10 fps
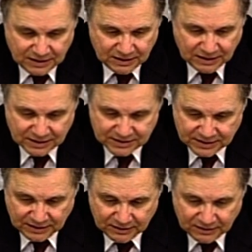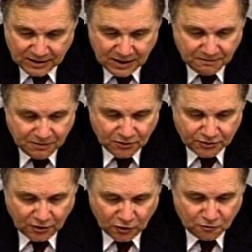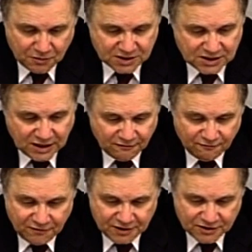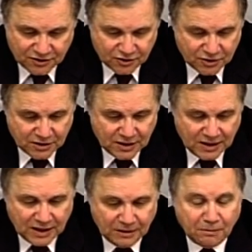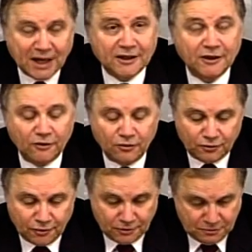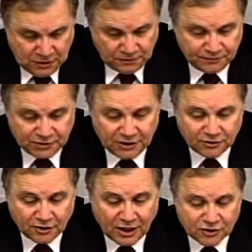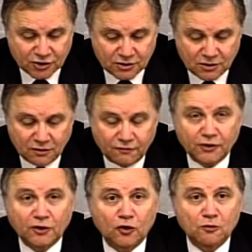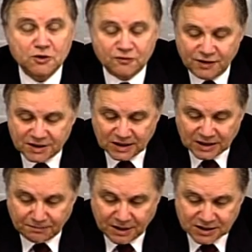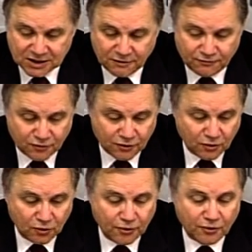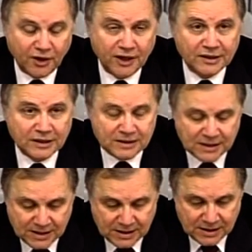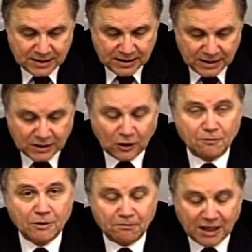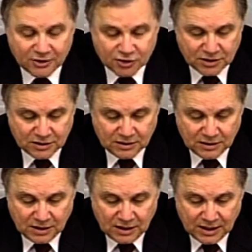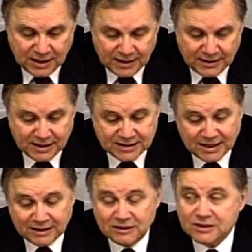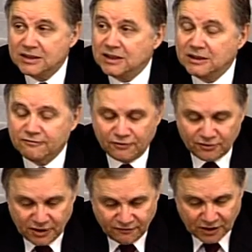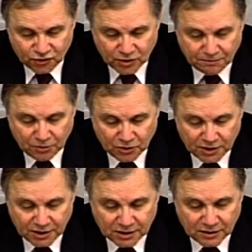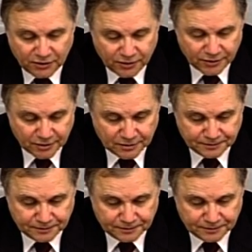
last year. Both documents envisaged a banking union, the introduction of autonomous fiscal capacity for the whole euro area, a common budget, and they set the scene for the eventual political union.